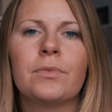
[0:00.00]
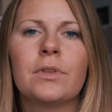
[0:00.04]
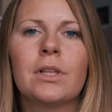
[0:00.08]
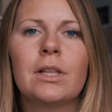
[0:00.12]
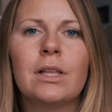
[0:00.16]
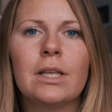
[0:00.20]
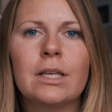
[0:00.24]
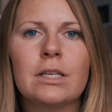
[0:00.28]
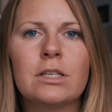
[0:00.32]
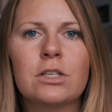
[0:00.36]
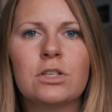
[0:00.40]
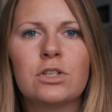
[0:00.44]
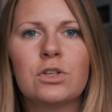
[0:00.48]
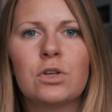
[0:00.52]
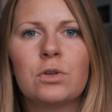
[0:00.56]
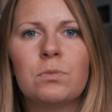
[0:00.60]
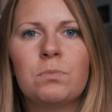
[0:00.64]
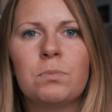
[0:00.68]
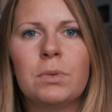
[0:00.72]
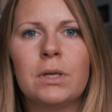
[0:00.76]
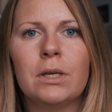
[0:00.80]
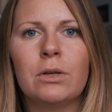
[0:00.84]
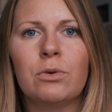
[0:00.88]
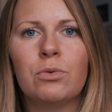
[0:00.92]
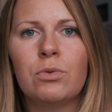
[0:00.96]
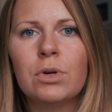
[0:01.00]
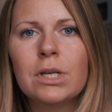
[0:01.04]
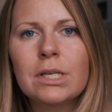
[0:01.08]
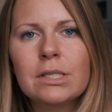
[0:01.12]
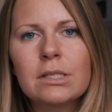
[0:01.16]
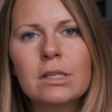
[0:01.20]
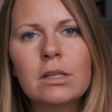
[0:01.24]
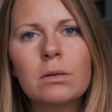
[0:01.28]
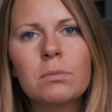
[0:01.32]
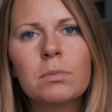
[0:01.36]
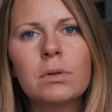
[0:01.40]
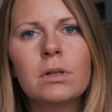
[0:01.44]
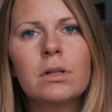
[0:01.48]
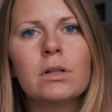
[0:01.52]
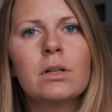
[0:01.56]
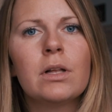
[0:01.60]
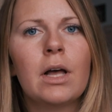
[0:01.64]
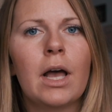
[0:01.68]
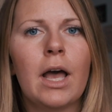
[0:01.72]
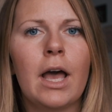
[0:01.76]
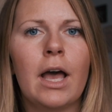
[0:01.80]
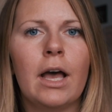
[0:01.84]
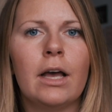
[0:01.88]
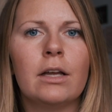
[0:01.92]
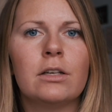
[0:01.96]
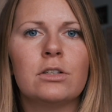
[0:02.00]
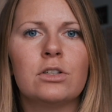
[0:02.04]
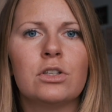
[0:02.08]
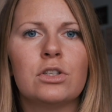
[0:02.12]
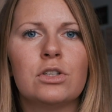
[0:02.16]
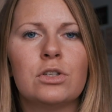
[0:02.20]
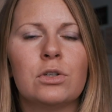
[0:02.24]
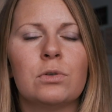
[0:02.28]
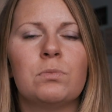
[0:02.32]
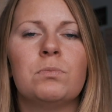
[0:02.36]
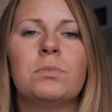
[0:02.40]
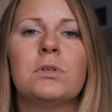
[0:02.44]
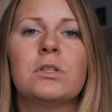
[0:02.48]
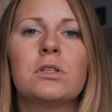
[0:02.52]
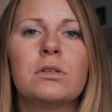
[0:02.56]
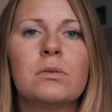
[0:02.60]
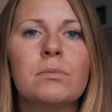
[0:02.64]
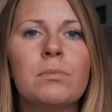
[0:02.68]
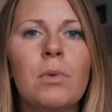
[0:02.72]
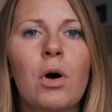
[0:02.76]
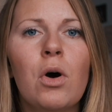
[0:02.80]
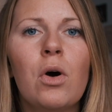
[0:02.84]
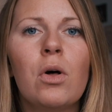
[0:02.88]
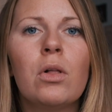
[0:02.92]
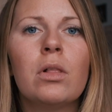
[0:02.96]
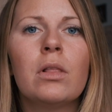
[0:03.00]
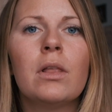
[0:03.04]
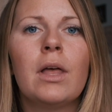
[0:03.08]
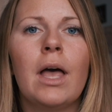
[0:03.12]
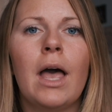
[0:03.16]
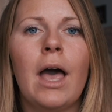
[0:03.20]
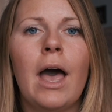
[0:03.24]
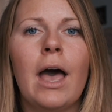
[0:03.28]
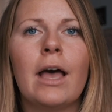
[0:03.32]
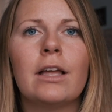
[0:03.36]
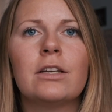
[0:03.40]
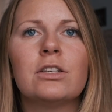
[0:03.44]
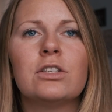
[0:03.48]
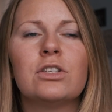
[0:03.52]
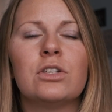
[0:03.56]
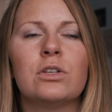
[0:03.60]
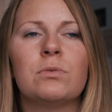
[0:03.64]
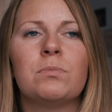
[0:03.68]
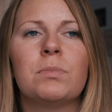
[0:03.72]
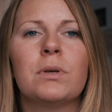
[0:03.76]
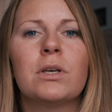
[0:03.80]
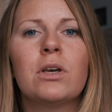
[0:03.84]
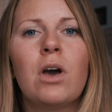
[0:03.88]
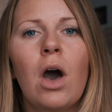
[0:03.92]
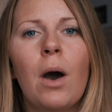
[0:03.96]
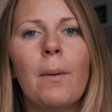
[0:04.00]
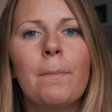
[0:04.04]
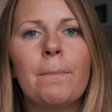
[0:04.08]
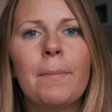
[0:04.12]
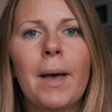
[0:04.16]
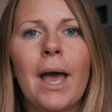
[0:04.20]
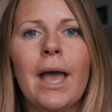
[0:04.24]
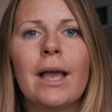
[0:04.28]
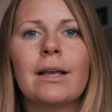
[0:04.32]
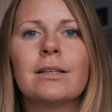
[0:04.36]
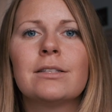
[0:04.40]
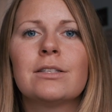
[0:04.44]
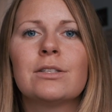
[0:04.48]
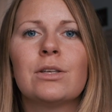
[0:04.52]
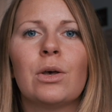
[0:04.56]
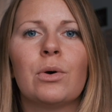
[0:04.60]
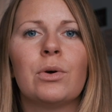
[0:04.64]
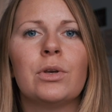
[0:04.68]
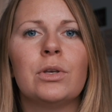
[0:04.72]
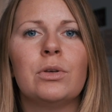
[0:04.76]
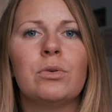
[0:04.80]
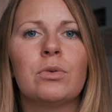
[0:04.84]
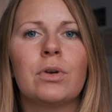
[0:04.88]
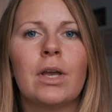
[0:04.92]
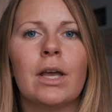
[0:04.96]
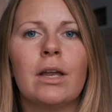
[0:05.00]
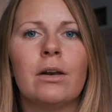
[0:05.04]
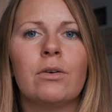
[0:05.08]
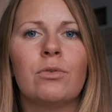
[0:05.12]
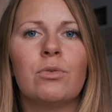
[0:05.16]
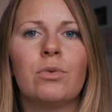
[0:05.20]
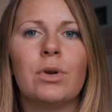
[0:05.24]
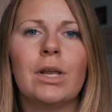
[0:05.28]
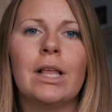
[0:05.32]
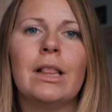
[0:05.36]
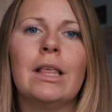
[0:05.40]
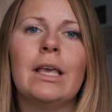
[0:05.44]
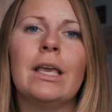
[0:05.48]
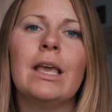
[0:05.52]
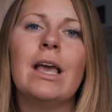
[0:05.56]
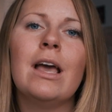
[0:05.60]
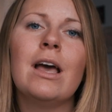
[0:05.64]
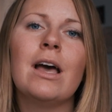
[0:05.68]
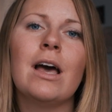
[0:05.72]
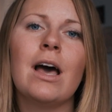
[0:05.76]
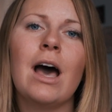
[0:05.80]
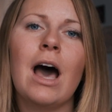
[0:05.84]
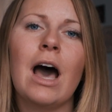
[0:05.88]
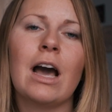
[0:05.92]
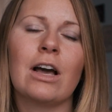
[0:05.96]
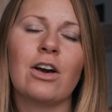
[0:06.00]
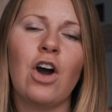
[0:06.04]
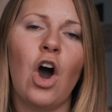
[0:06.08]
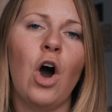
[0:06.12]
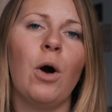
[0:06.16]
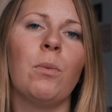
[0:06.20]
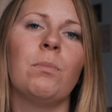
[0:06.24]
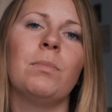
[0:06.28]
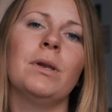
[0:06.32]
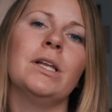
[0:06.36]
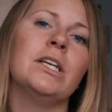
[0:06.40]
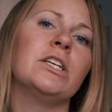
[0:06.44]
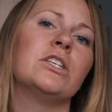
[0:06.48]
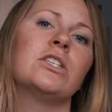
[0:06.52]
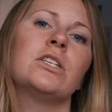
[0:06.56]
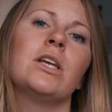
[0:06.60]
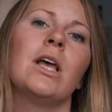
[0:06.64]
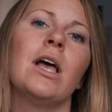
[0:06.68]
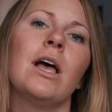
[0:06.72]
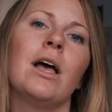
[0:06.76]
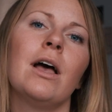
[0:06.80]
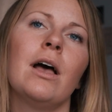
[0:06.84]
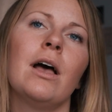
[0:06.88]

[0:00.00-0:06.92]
The list should be reasonable and should be small and should be compact, so you can really accomplish